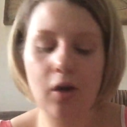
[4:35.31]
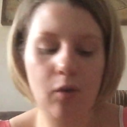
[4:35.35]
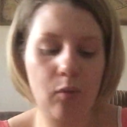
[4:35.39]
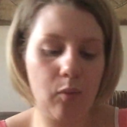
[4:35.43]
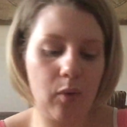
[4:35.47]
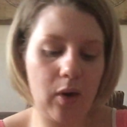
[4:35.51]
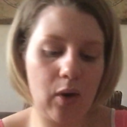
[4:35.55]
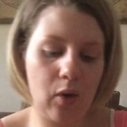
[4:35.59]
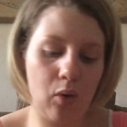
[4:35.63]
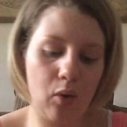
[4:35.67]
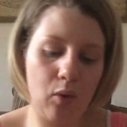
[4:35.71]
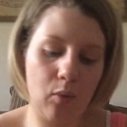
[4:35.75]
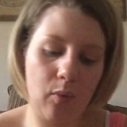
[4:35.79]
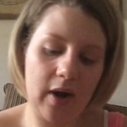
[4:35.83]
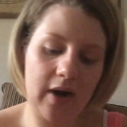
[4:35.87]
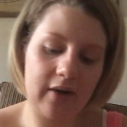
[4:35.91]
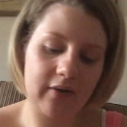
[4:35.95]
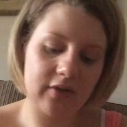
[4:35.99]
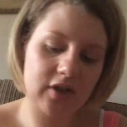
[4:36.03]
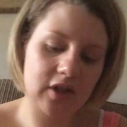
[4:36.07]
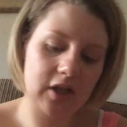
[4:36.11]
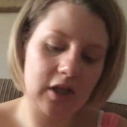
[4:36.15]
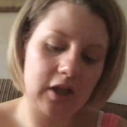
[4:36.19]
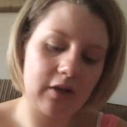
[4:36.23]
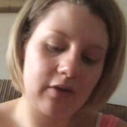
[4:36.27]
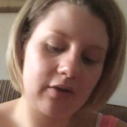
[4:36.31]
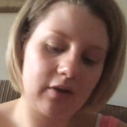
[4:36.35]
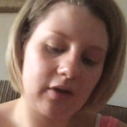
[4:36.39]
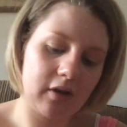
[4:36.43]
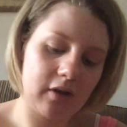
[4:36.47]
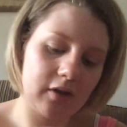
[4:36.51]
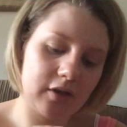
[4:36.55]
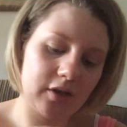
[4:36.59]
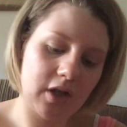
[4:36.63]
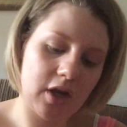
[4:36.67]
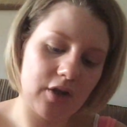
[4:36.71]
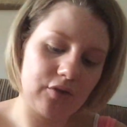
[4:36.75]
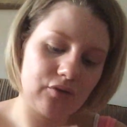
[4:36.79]
or wear it alone
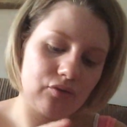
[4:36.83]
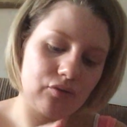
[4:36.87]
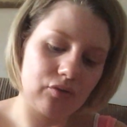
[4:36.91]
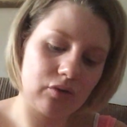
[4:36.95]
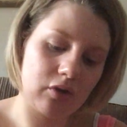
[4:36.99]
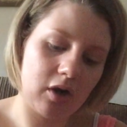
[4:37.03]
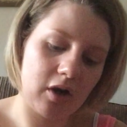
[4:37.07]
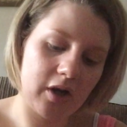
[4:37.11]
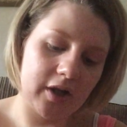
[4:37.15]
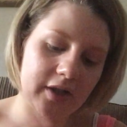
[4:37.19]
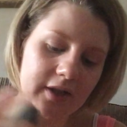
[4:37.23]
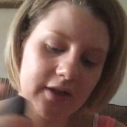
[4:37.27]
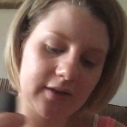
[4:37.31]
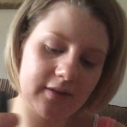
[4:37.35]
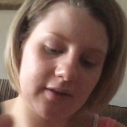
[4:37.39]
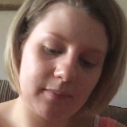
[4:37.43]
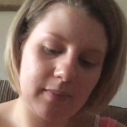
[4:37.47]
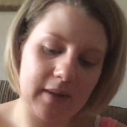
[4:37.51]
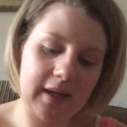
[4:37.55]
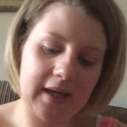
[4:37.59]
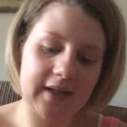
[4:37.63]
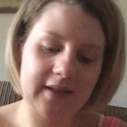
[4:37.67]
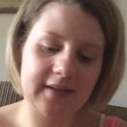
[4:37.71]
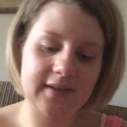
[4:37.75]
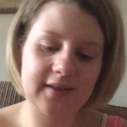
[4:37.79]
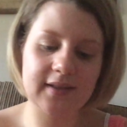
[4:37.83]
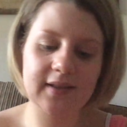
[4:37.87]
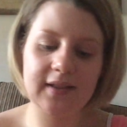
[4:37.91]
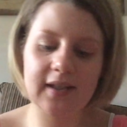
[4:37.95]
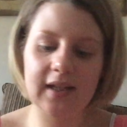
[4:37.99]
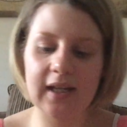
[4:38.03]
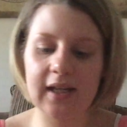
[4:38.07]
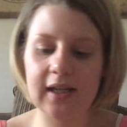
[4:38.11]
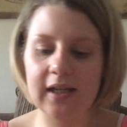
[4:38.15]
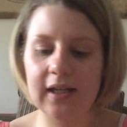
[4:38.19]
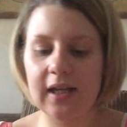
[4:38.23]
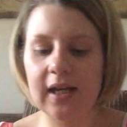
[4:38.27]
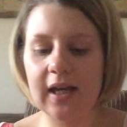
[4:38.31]
on dry, bare
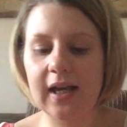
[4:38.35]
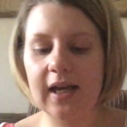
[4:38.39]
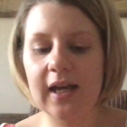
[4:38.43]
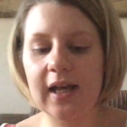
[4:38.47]
skin.